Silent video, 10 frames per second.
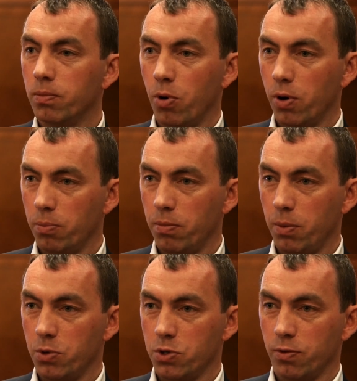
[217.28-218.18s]
important
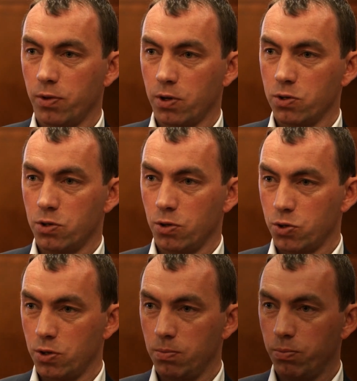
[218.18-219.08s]
members of the
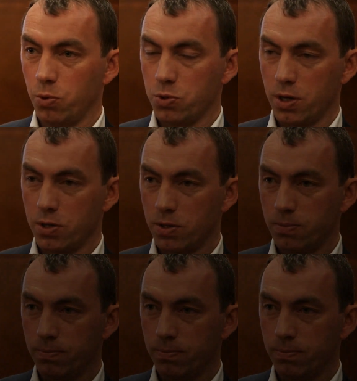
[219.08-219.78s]
construction process.